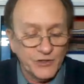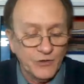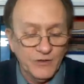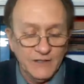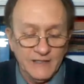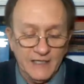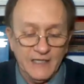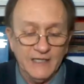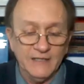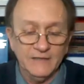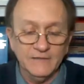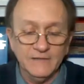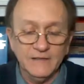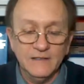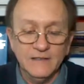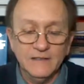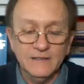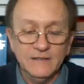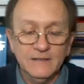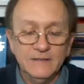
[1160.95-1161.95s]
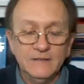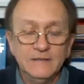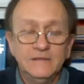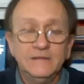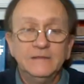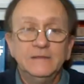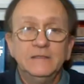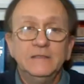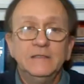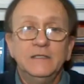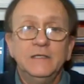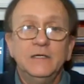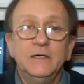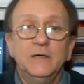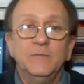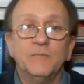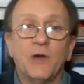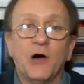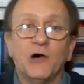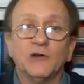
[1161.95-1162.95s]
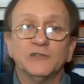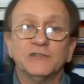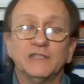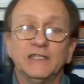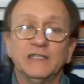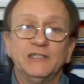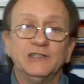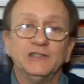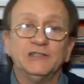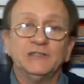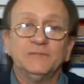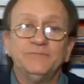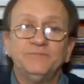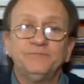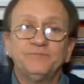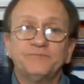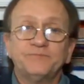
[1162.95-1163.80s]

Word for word: So again, Paul says,